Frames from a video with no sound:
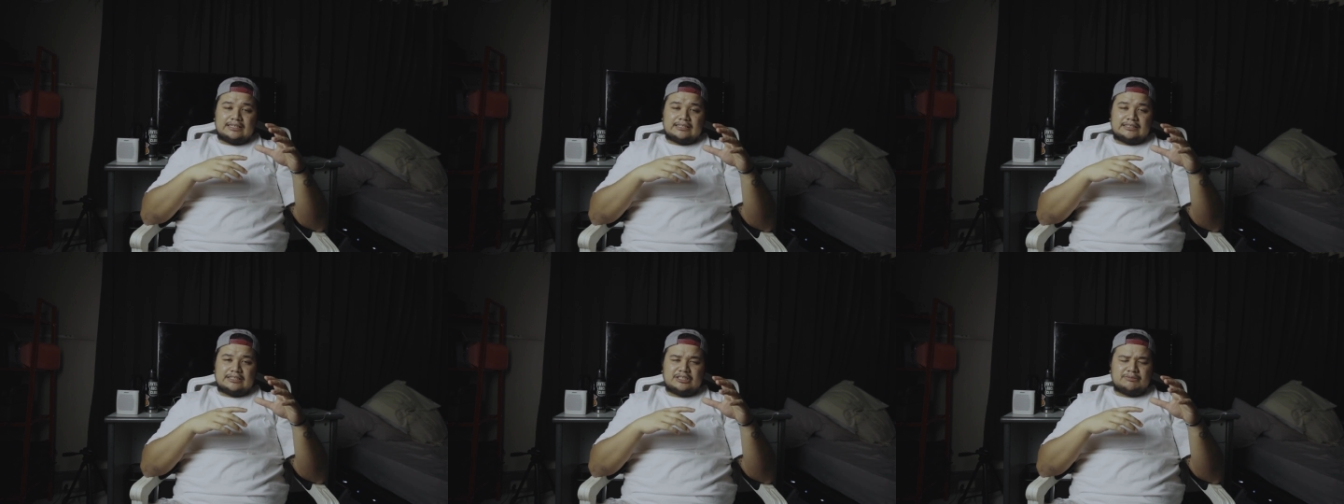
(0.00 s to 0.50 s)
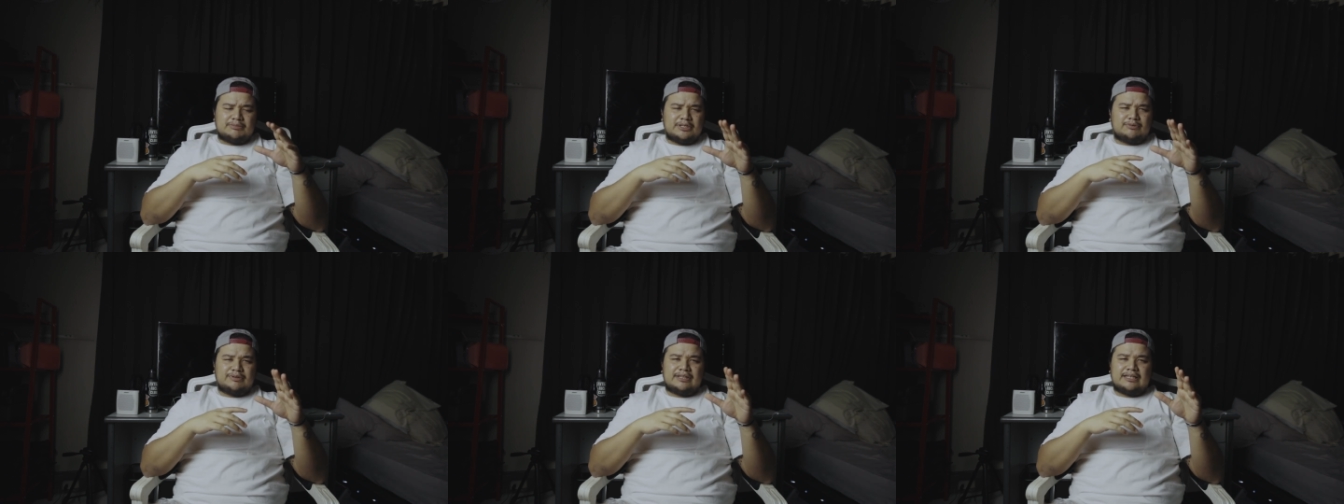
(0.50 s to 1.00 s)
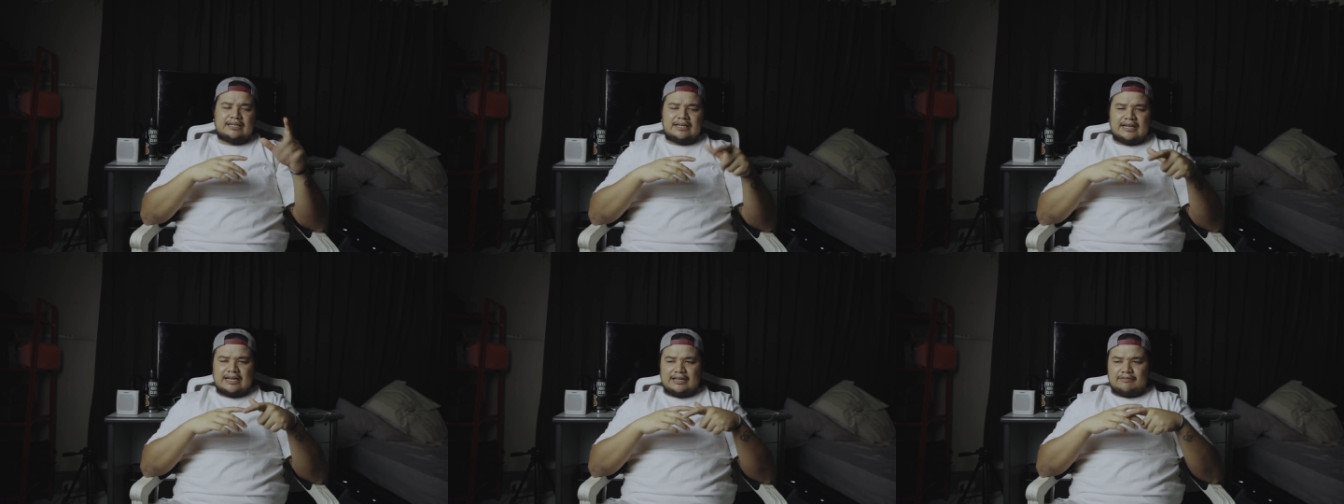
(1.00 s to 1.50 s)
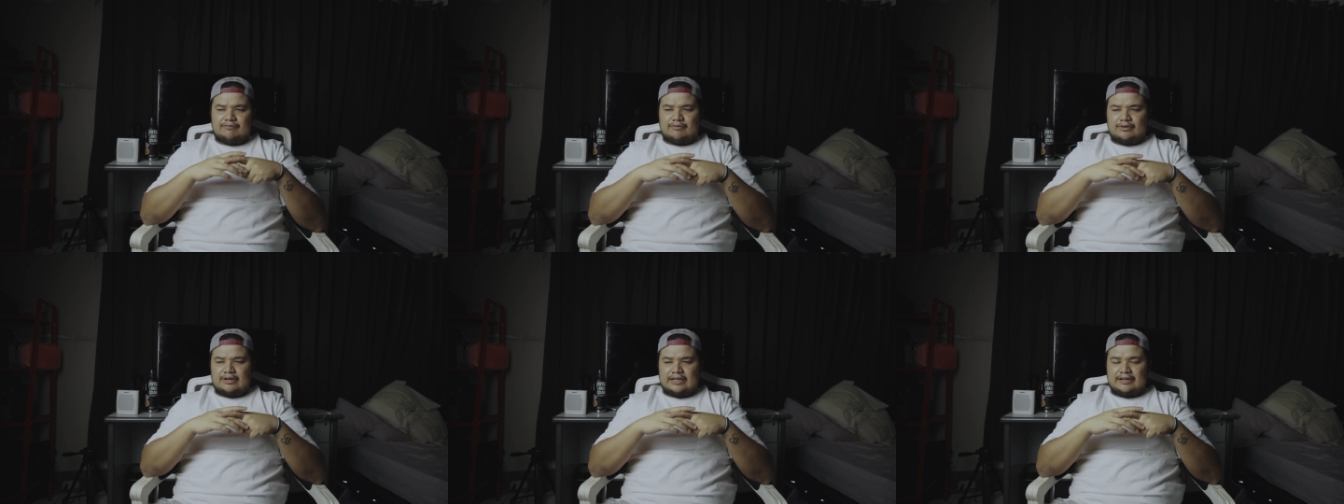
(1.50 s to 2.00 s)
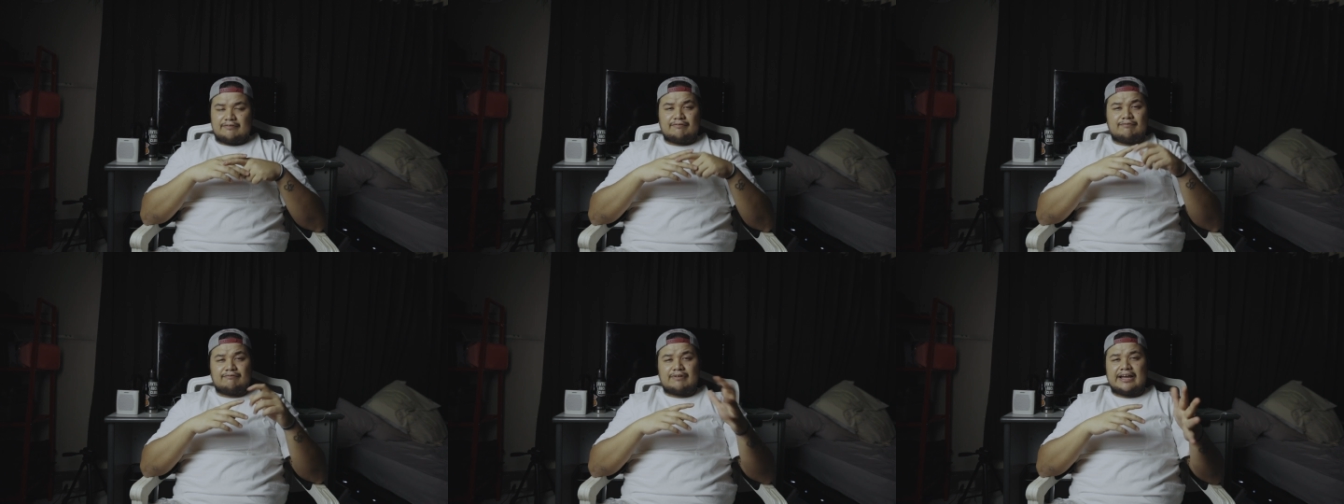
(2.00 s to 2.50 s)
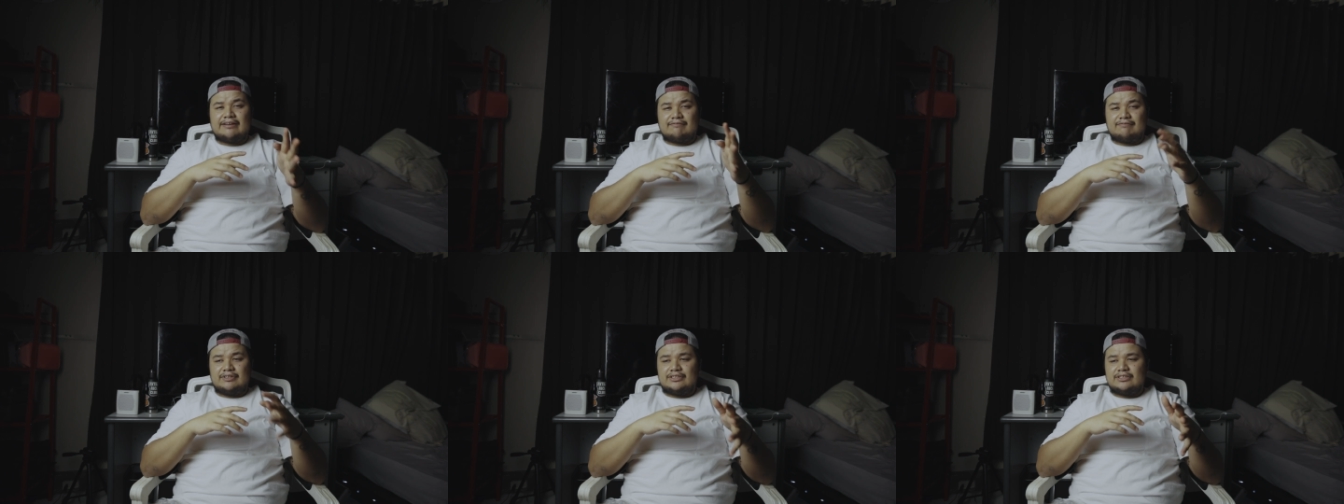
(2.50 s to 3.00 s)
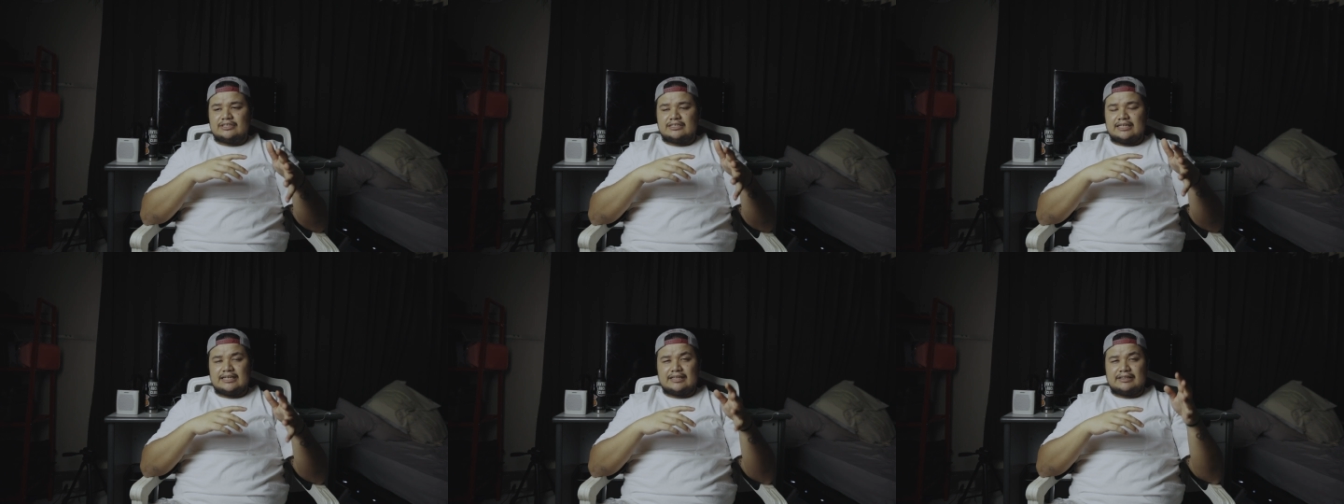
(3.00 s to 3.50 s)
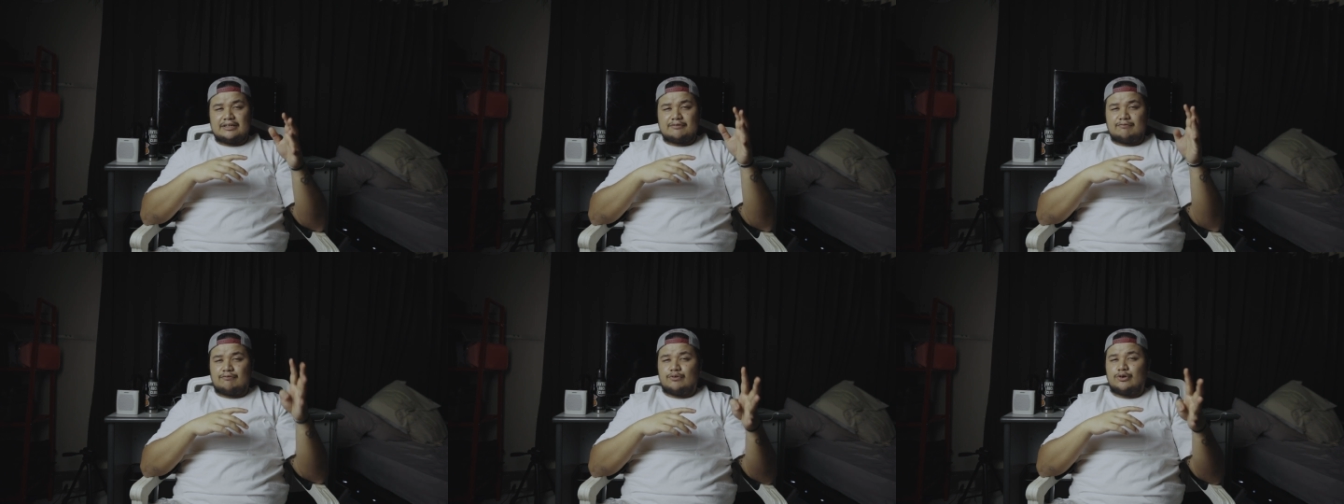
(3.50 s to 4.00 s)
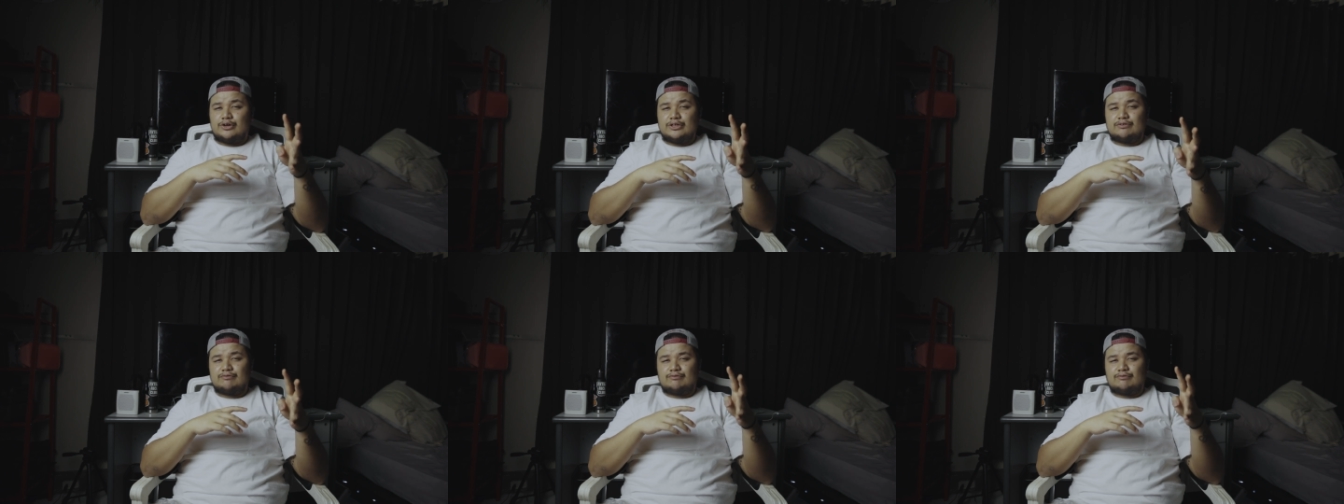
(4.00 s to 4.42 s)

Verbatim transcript: she's been with the guy for like five years, and I think four,